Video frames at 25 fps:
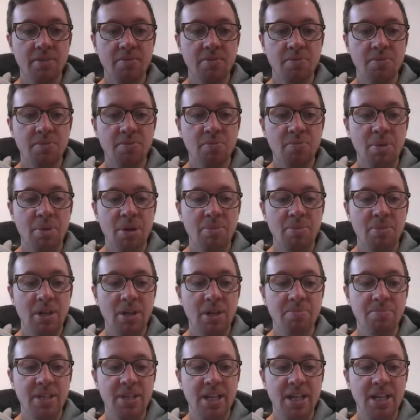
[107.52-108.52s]
And remember,
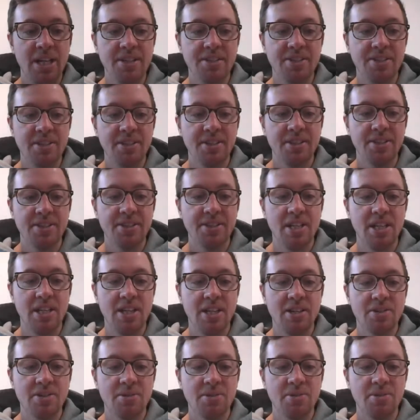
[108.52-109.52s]
I'm testing this out,
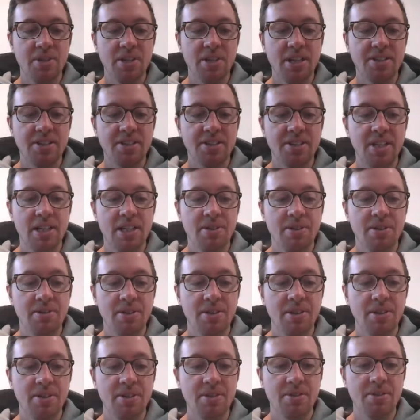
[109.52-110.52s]
so we're going to see how it
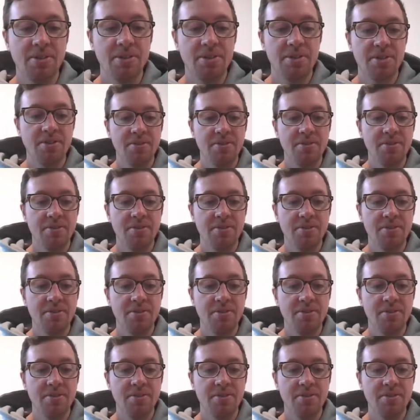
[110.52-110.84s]
goes.